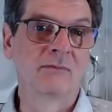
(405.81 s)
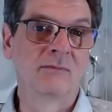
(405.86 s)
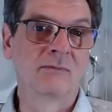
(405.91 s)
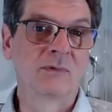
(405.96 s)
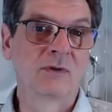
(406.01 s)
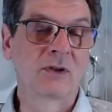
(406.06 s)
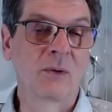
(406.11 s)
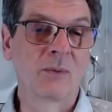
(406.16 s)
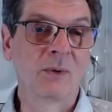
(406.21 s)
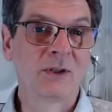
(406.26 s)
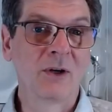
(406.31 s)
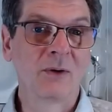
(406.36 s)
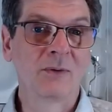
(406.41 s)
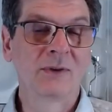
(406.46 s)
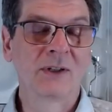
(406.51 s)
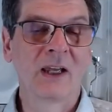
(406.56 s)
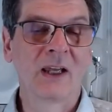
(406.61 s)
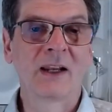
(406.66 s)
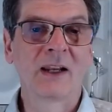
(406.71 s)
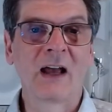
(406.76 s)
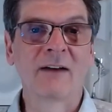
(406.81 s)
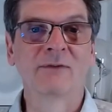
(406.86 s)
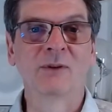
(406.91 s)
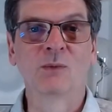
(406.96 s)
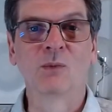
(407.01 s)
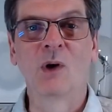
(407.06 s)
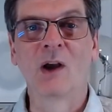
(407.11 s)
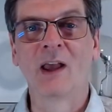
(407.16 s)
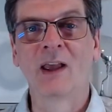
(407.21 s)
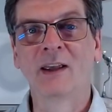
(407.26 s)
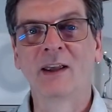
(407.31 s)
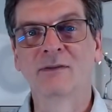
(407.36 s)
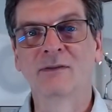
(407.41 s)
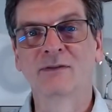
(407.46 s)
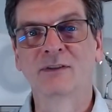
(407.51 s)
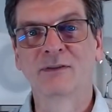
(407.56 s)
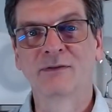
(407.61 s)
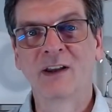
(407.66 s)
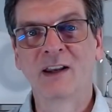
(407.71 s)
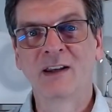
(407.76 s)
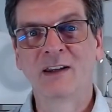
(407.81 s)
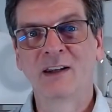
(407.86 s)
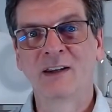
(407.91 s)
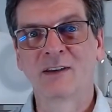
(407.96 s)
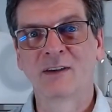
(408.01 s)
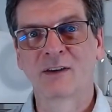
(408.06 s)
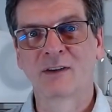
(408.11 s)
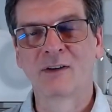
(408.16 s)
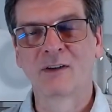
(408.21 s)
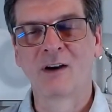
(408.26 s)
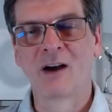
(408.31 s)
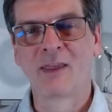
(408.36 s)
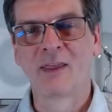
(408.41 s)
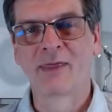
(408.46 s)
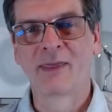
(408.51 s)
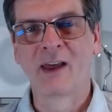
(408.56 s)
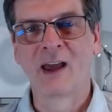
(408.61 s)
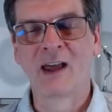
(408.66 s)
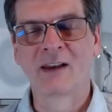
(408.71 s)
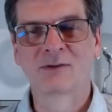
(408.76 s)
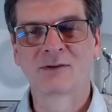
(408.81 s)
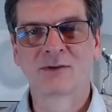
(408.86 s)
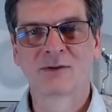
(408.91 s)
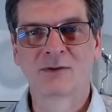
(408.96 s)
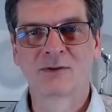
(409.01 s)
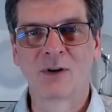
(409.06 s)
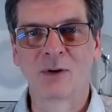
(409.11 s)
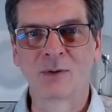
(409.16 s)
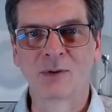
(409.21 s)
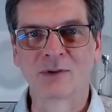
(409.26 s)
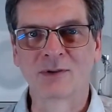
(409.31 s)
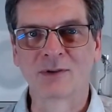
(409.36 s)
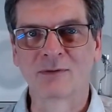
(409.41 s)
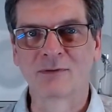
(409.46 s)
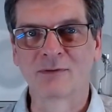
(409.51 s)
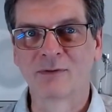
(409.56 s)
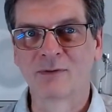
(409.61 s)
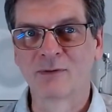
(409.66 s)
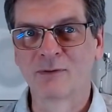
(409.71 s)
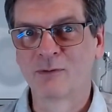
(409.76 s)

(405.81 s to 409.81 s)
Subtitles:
So we don't yet have a way of defending the thought that tokens of